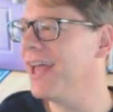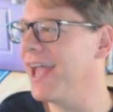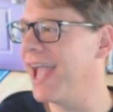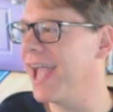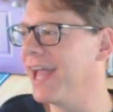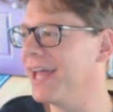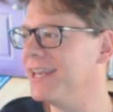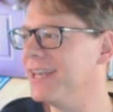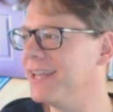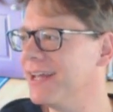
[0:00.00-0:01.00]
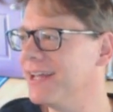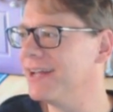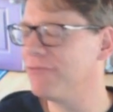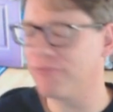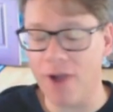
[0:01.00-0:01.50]
and
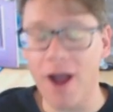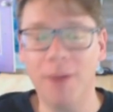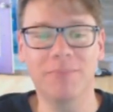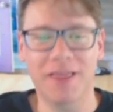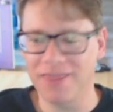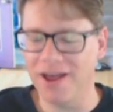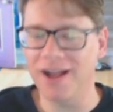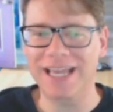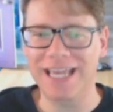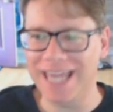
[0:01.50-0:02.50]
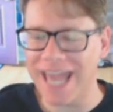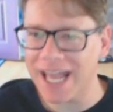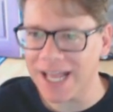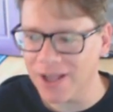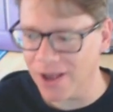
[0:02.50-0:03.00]
from the
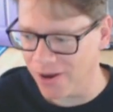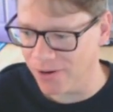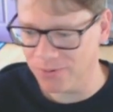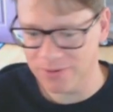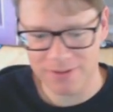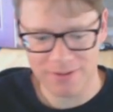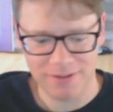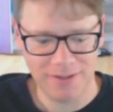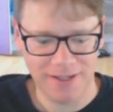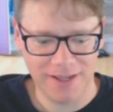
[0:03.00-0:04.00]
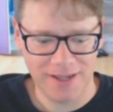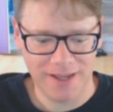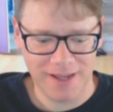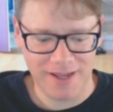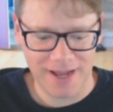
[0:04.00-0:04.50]
get go,
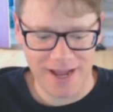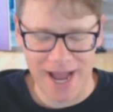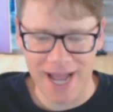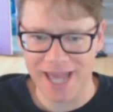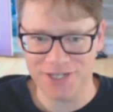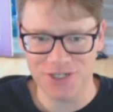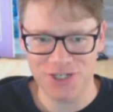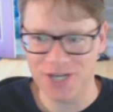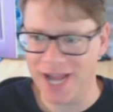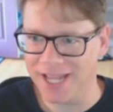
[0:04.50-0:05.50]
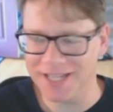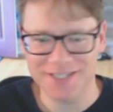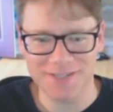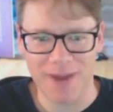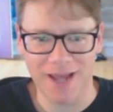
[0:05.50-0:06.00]
I had a giant
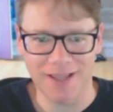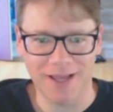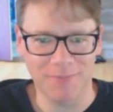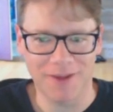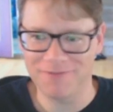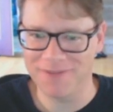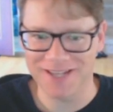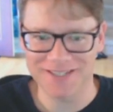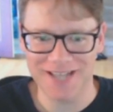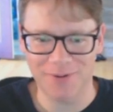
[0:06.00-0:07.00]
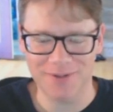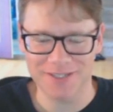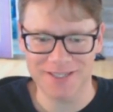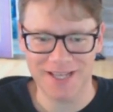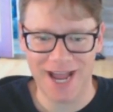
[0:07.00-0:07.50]
smile on my face. I
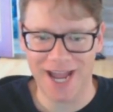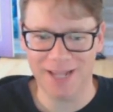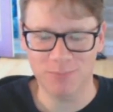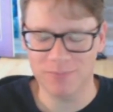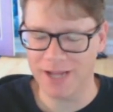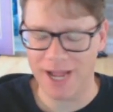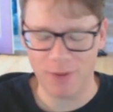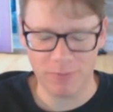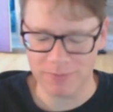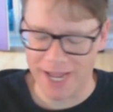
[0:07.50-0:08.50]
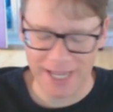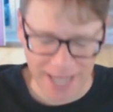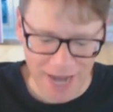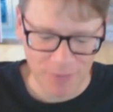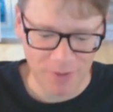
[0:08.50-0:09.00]
was I I I
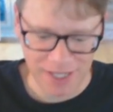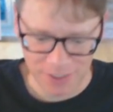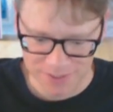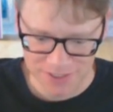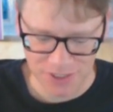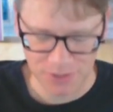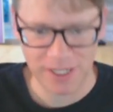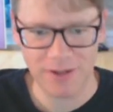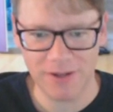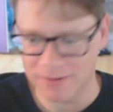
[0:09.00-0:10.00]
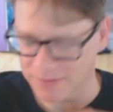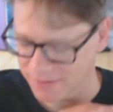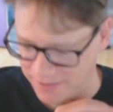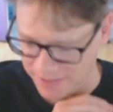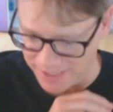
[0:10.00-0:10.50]
got what he was doing
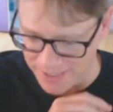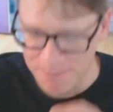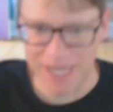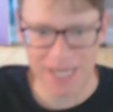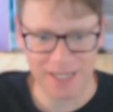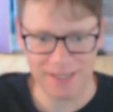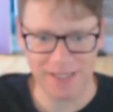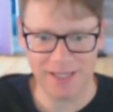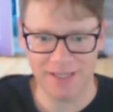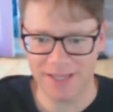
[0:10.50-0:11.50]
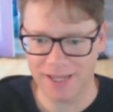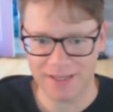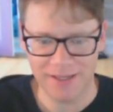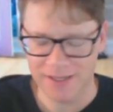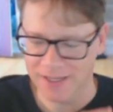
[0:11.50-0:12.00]
immediately. Like
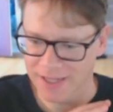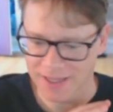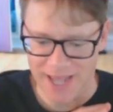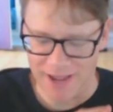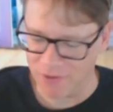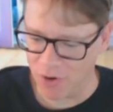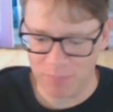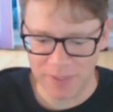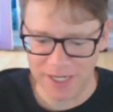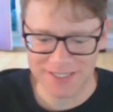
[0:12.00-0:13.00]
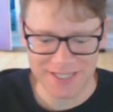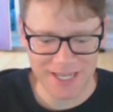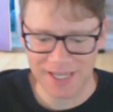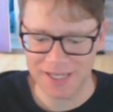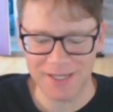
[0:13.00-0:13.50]
mm-hmm. that opening
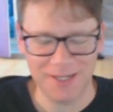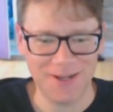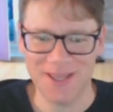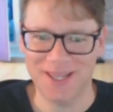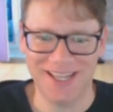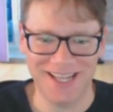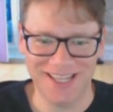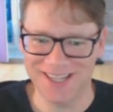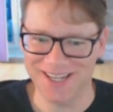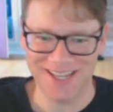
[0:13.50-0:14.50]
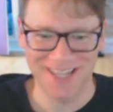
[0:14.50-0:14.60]
scene in the